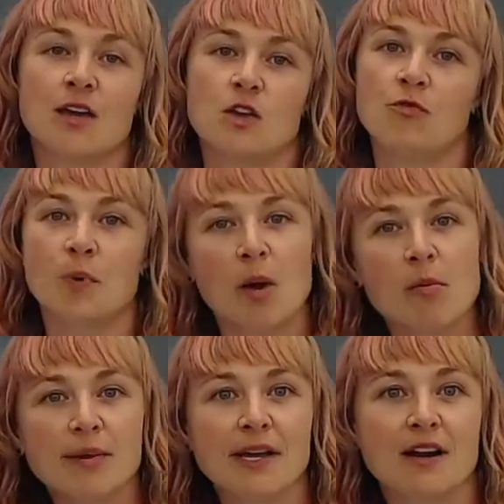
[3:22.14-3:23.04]
You've
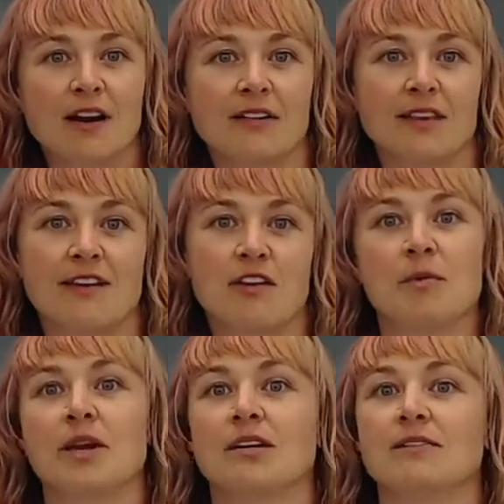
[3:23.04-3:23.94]
probably heard that you're
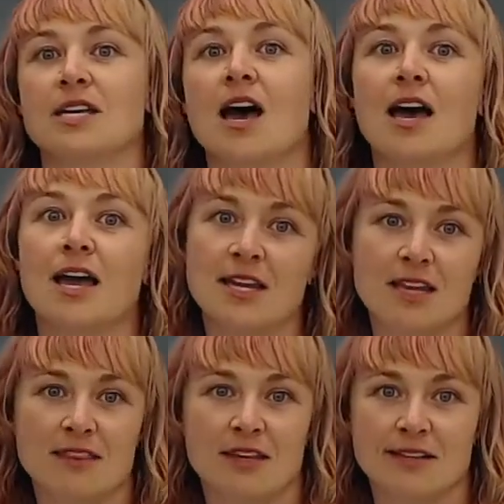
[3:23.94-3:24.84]
made of
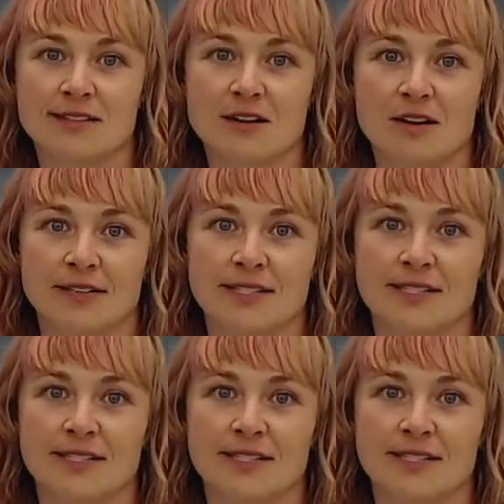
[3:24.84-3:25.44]
tiny things called